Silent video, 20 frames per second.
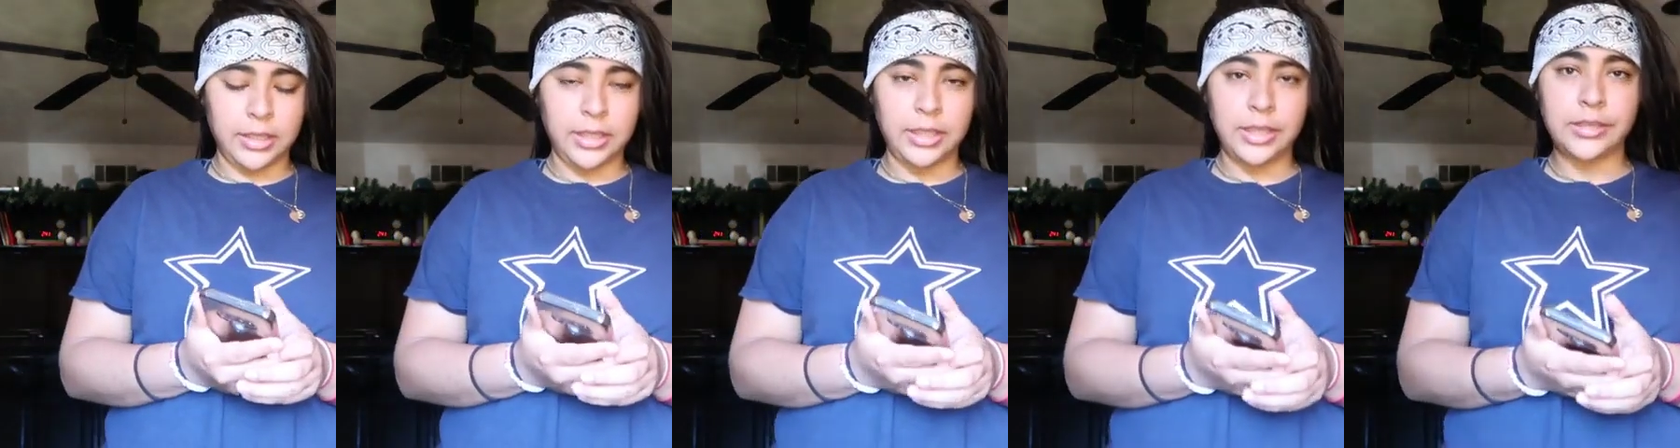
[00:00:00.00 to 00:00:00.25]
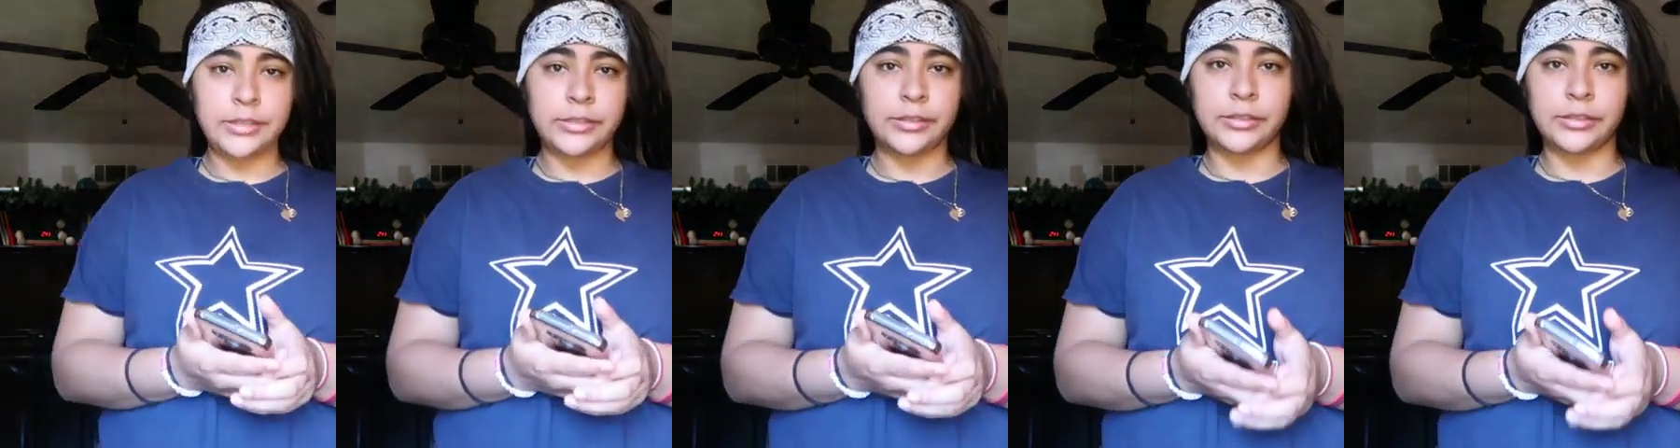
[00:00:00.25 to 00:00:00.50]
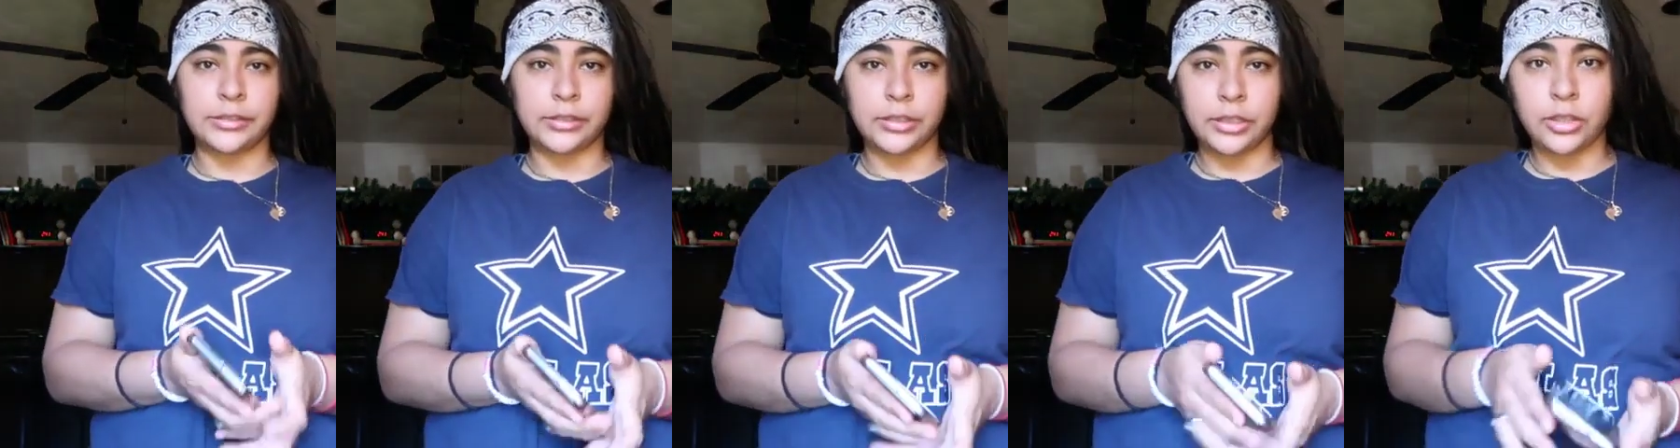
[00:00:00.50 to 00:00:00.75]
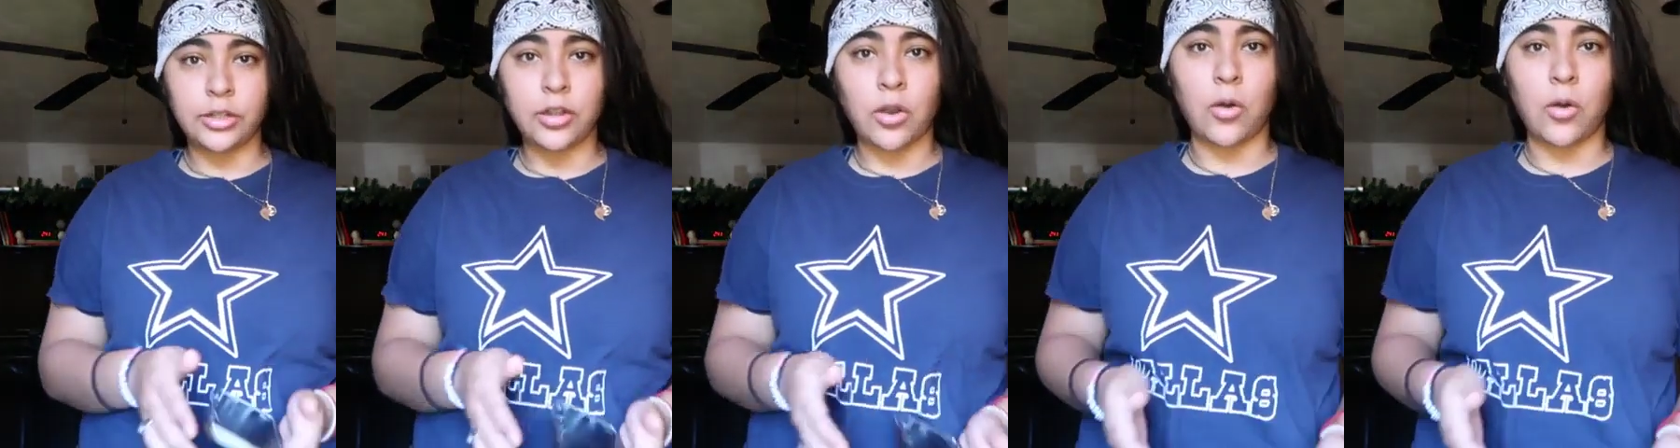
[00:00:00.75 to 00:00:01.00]
is,
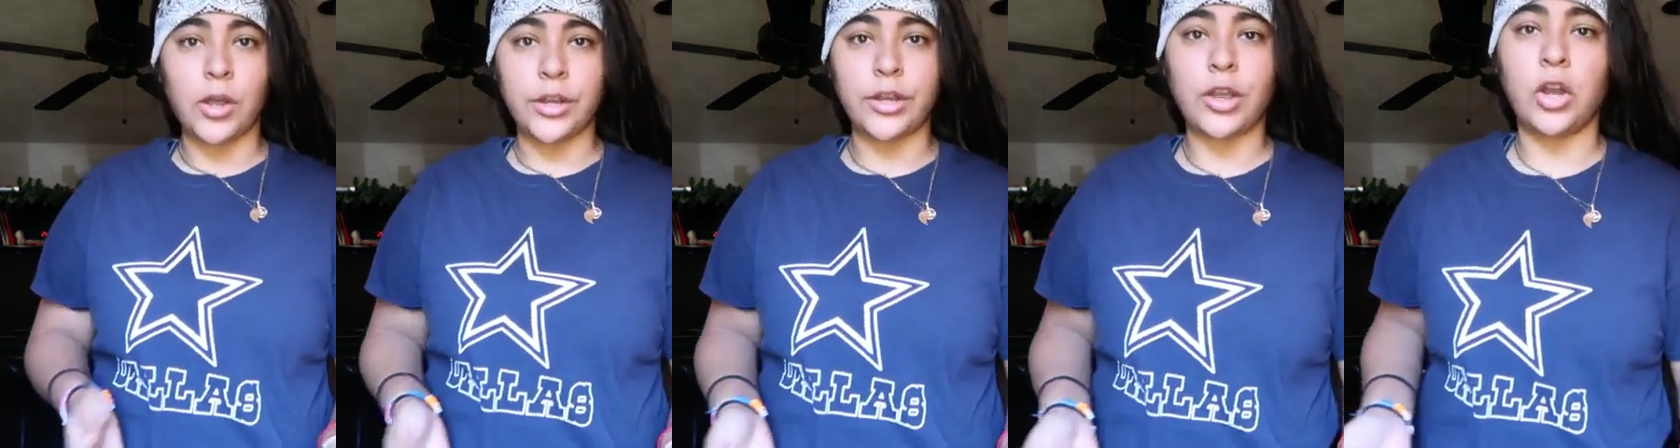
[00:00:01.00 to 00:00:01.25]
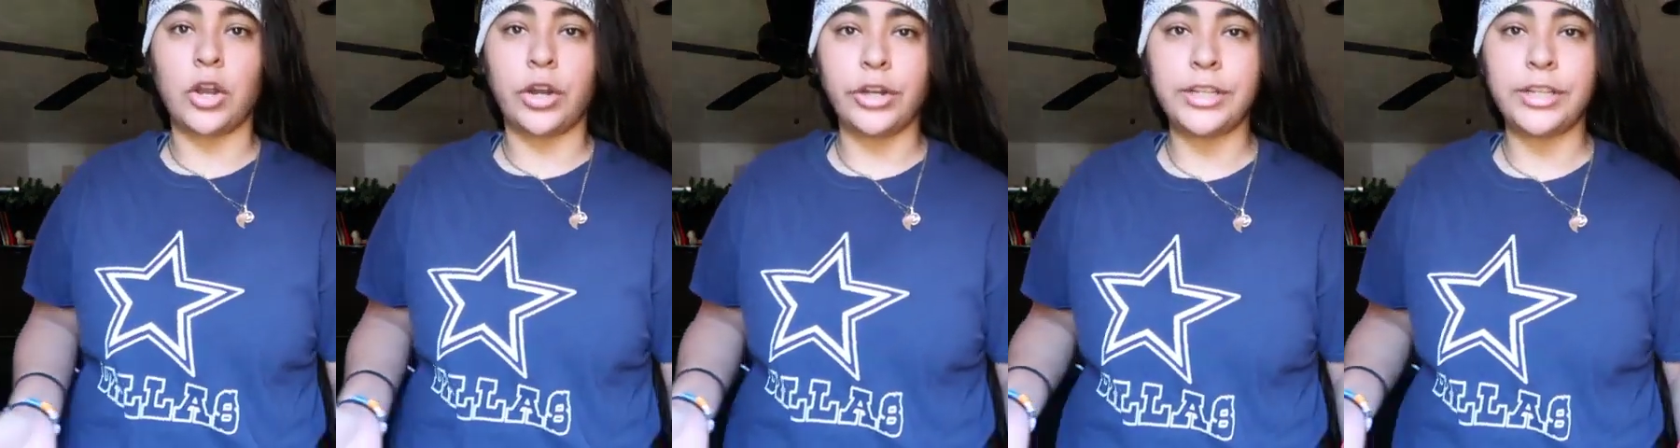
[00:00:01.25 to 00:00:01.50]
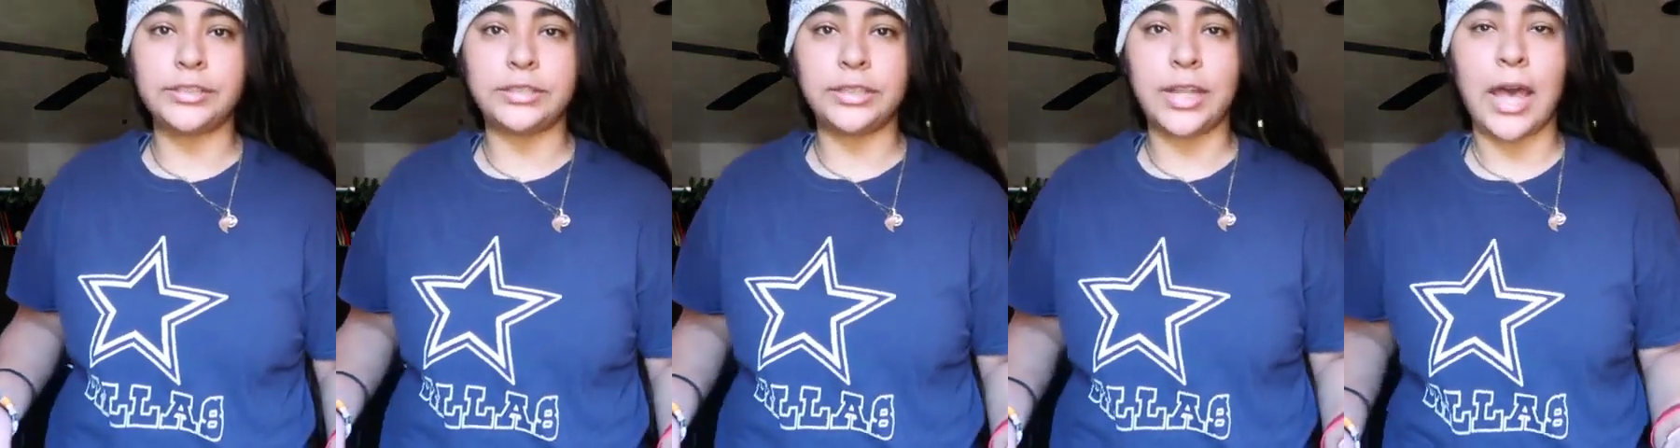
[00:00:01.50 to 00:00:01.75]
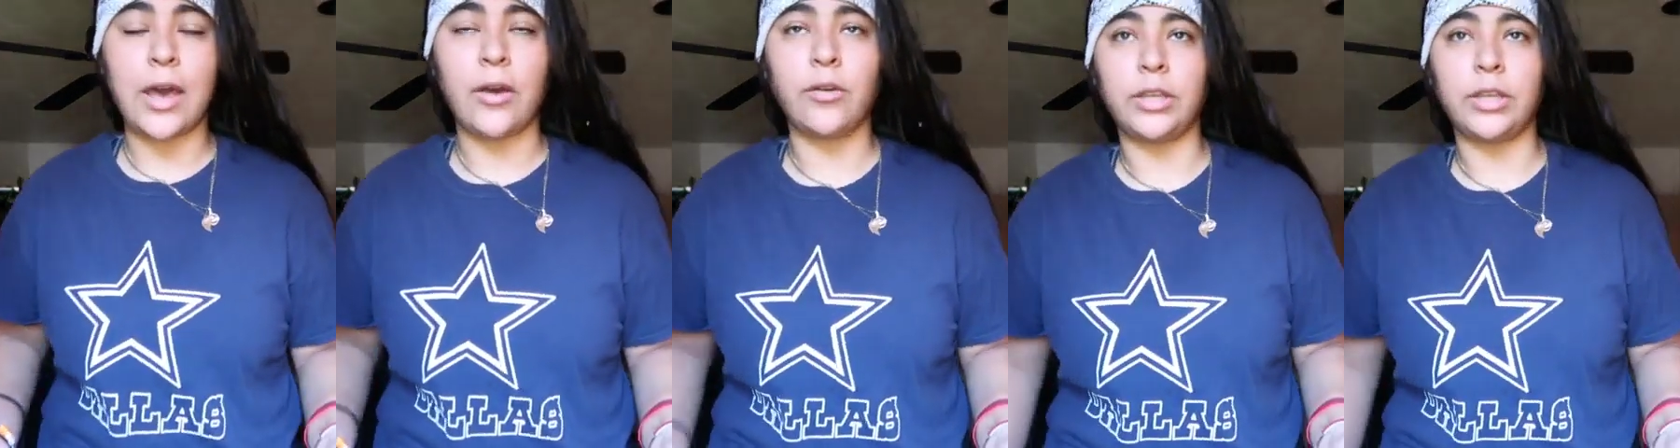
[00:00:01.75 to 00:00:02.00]
you know, an artist
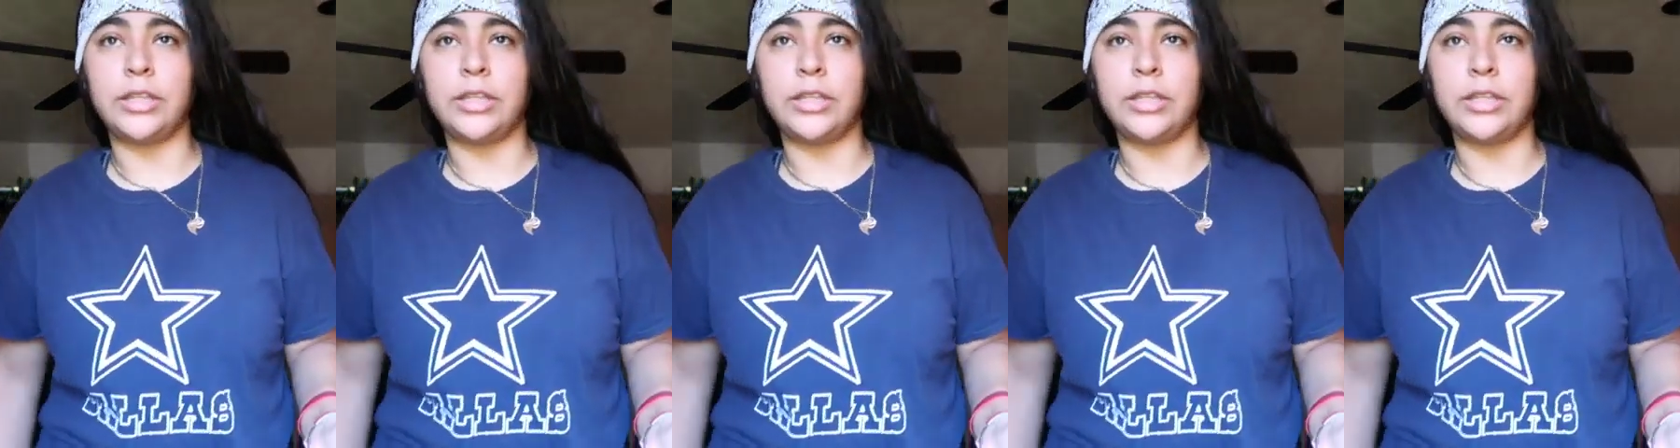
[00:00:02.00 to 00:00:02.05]
now.